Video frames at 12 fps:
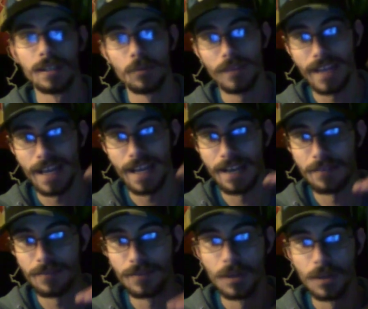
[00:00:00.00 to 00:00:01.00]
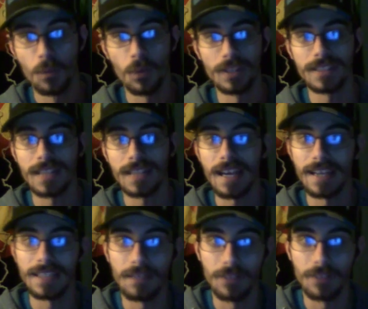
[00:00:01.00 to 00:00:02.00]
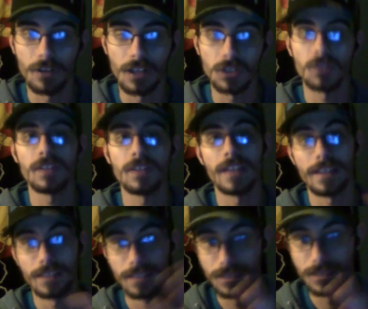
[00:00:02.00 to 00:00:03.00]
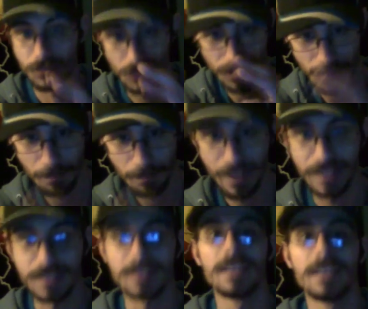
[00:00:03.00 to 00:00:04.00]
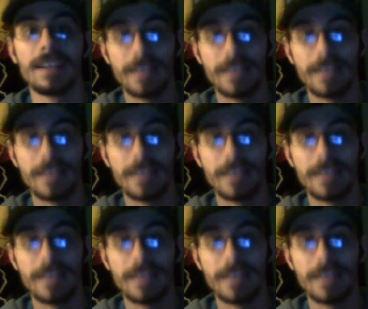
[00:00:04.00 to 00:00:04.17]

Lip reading: We have one side of the crossover that does just the bass.